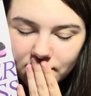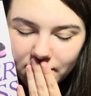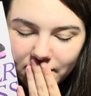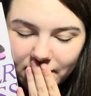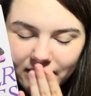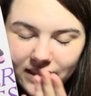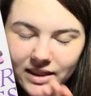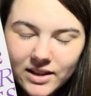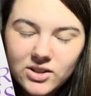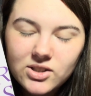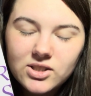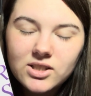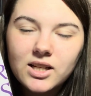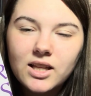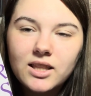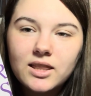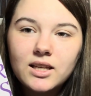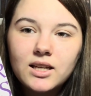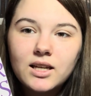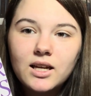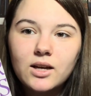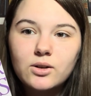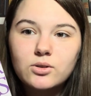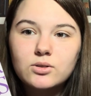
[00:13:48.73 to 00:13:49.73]
There's
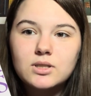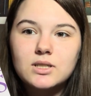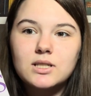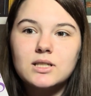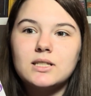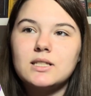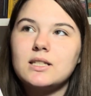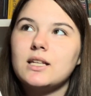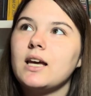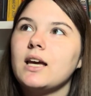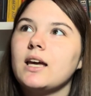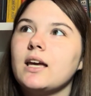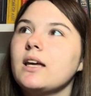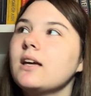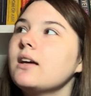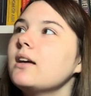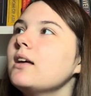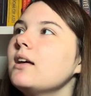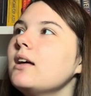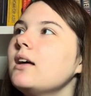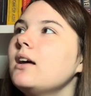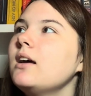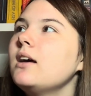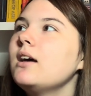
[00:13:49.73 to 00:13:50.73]
nothing else to say.
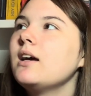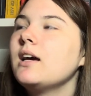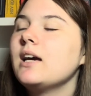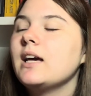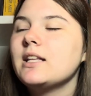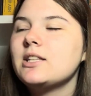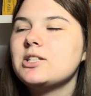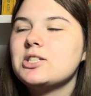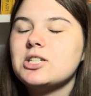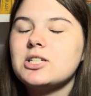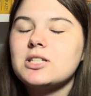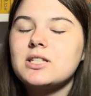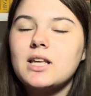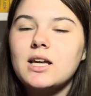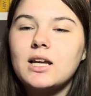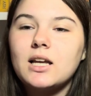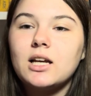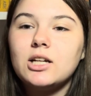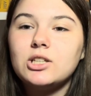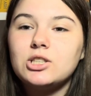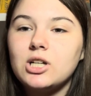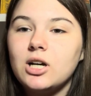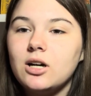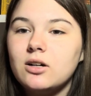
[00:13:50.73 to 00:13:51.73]
It's just like a
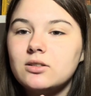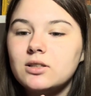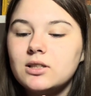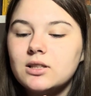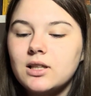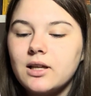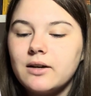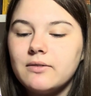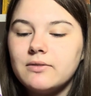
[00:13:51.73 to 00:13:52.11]
childhood